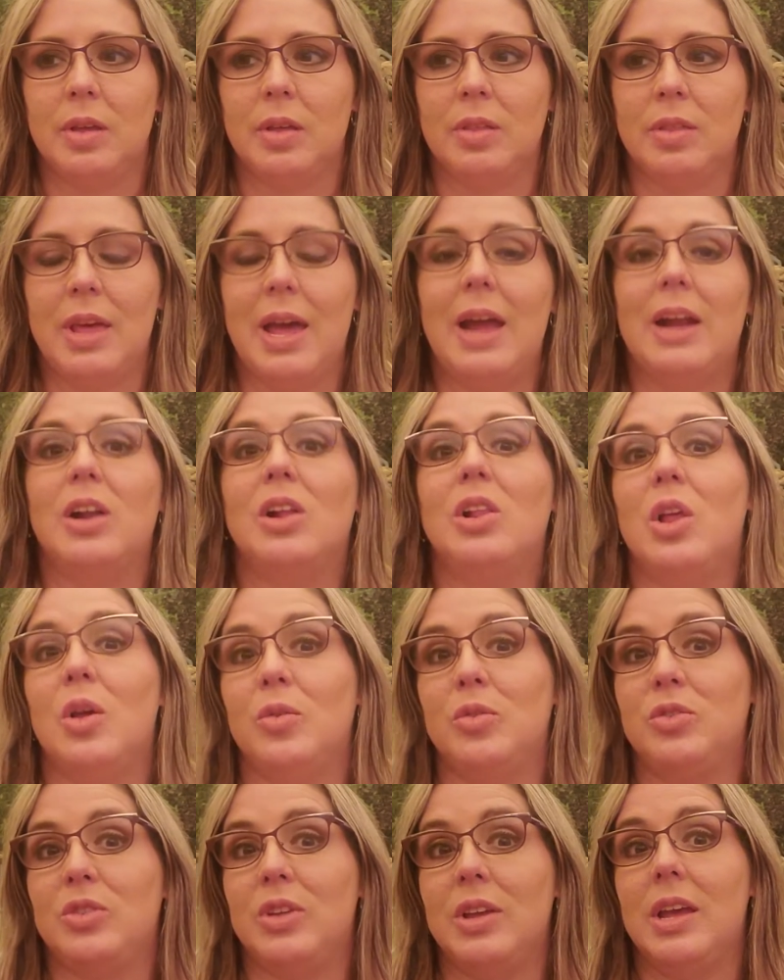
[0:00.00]
that
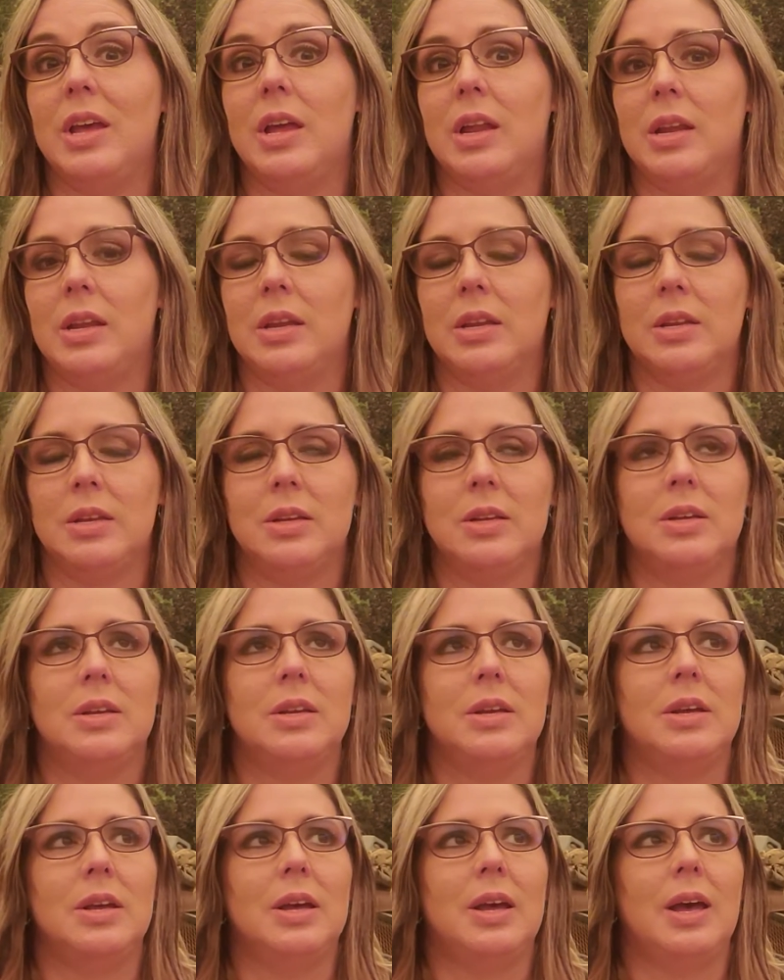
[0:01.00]
close in
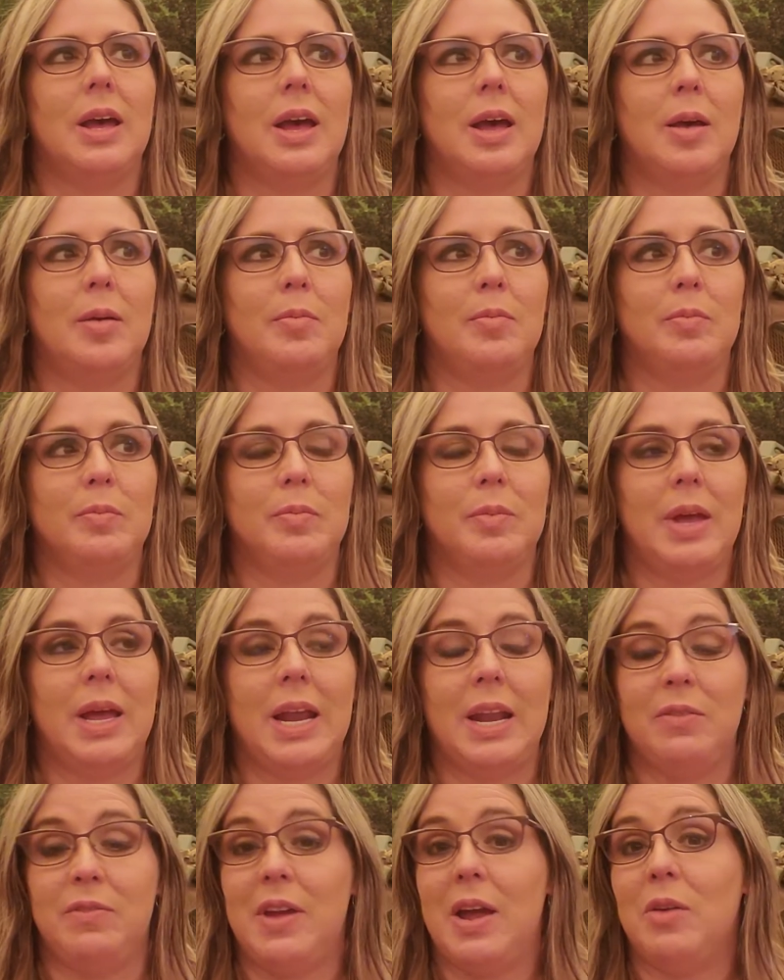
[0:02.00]
um,
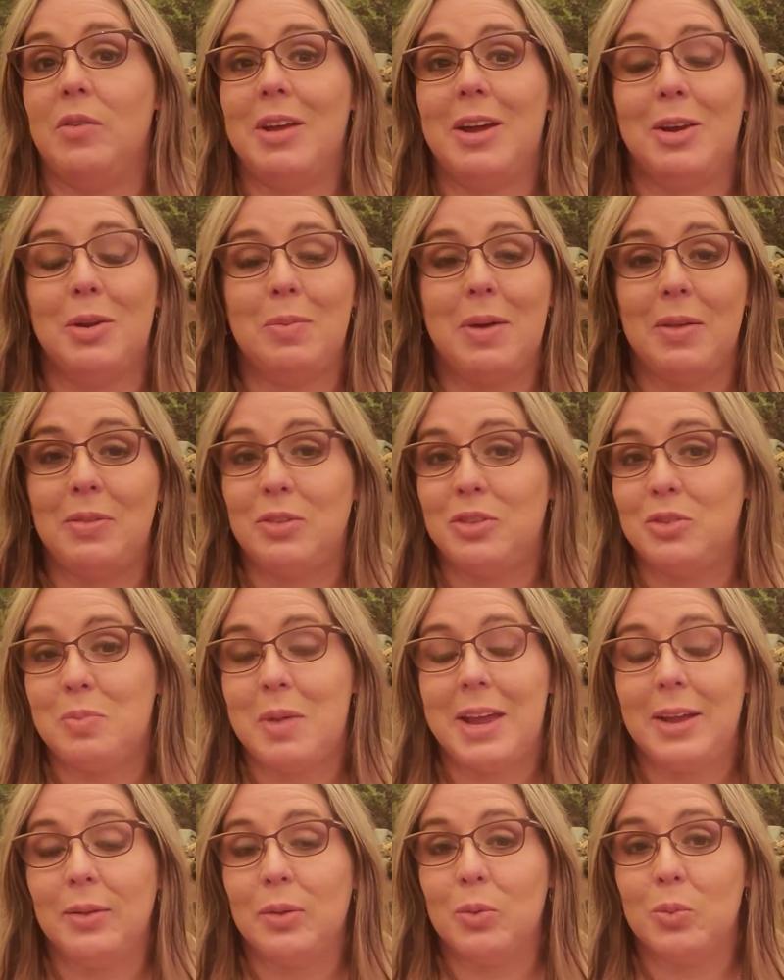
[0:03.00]
and found out about the
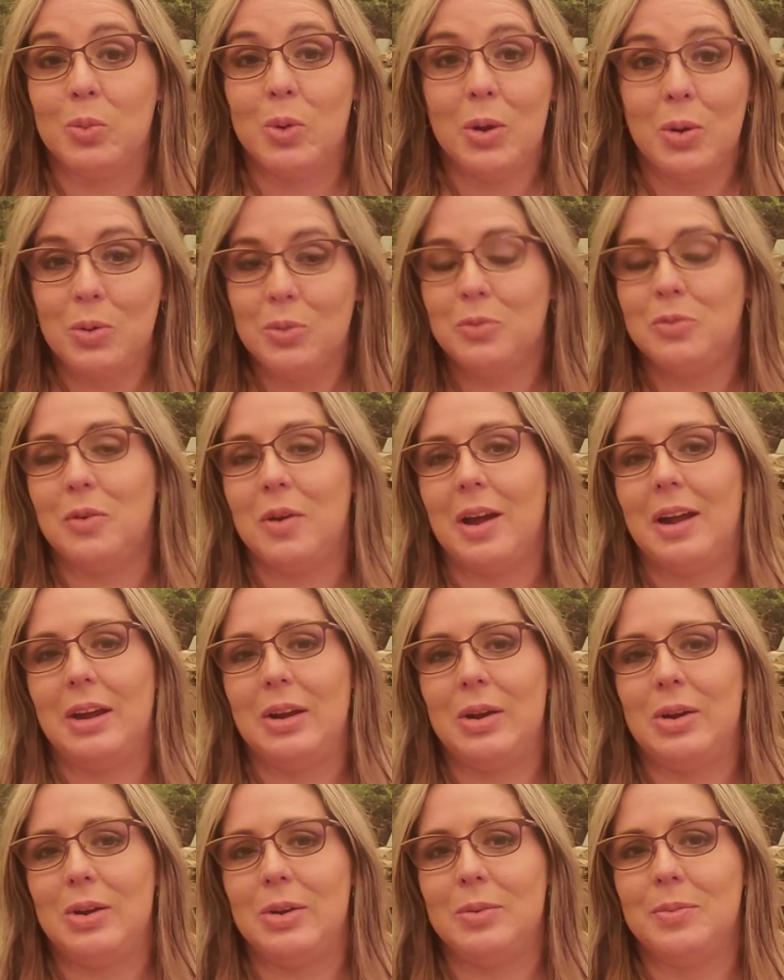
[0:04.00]
Spangler Road
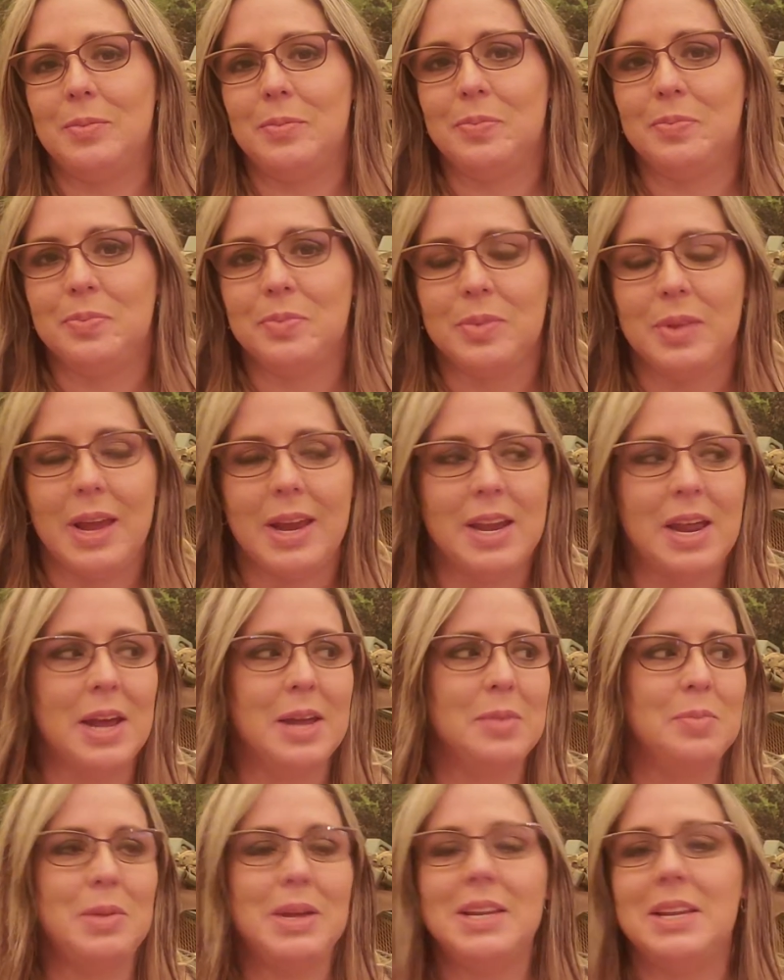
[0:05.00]
fire, and I
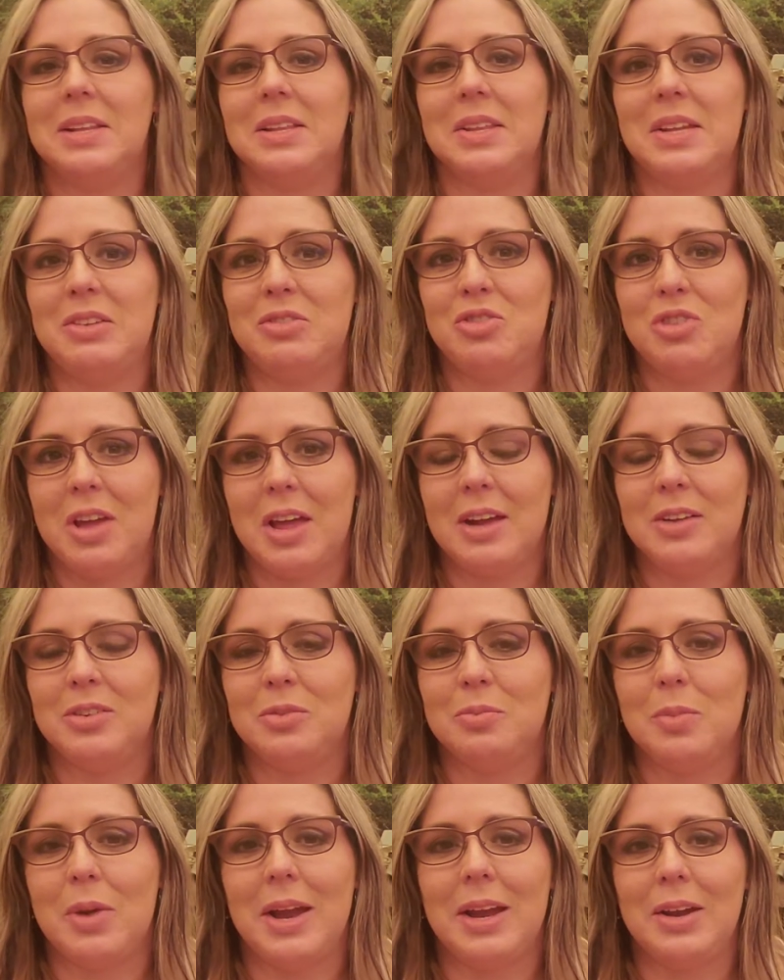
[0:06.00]
immediately checked
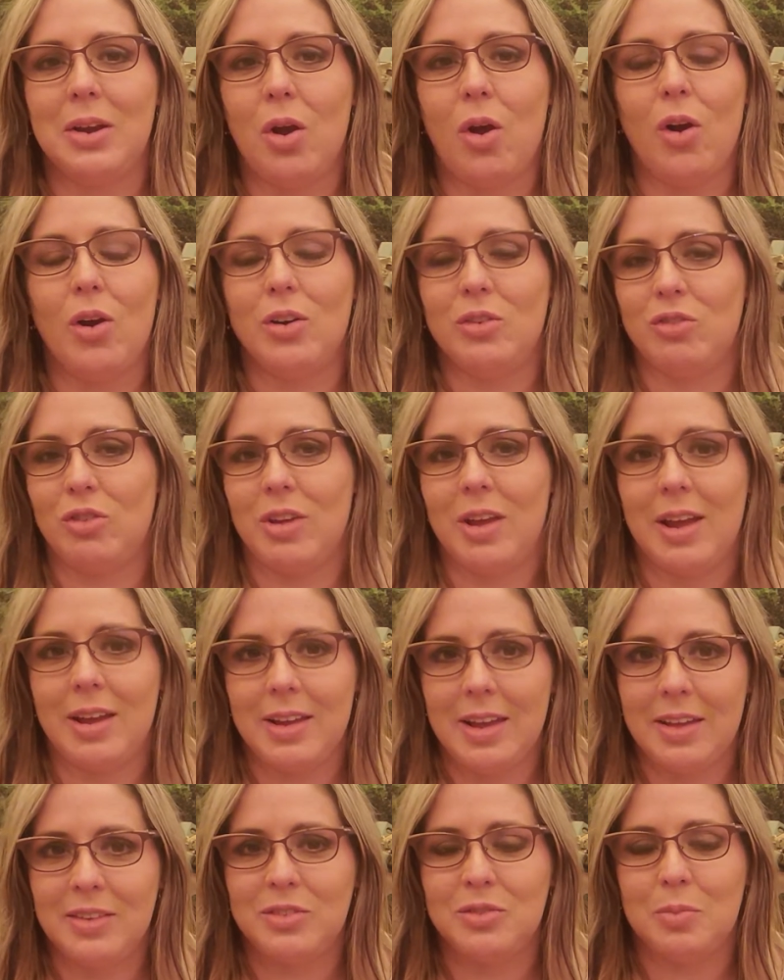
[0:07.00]
my
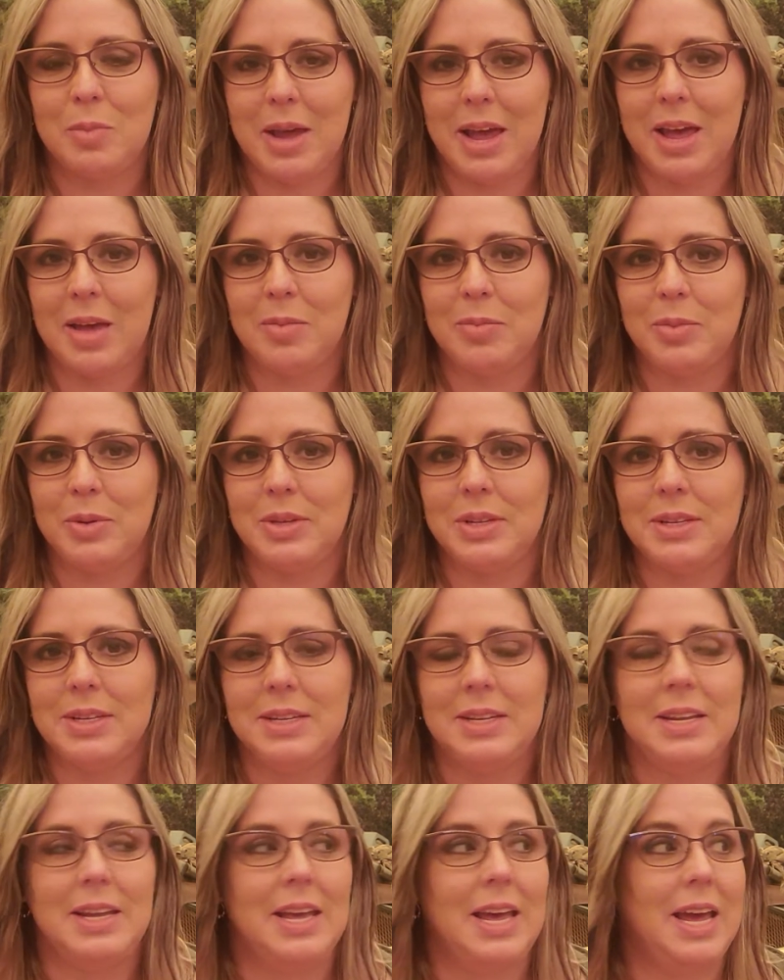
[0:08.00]
ArcGIS map,
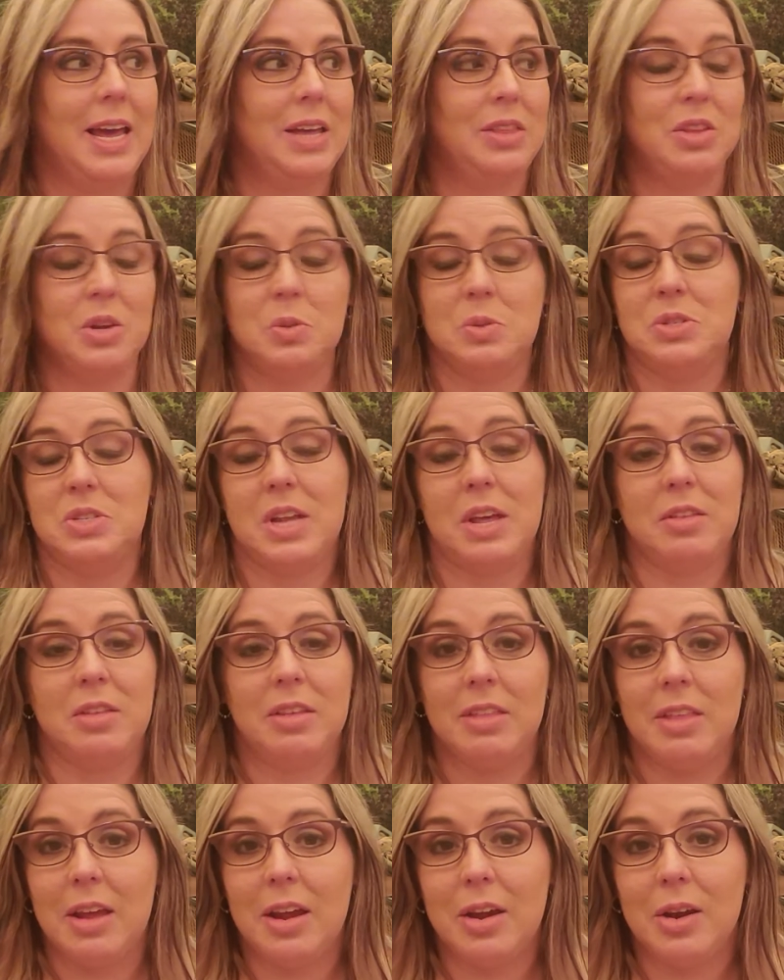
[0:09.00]
and there was nothing
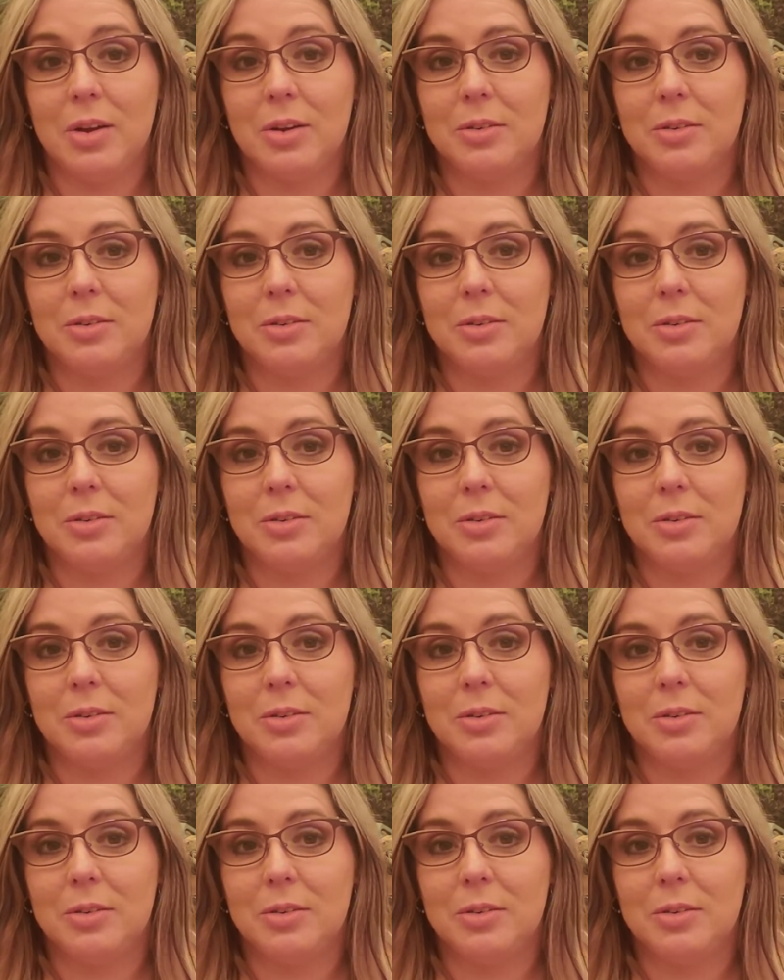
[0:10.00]
there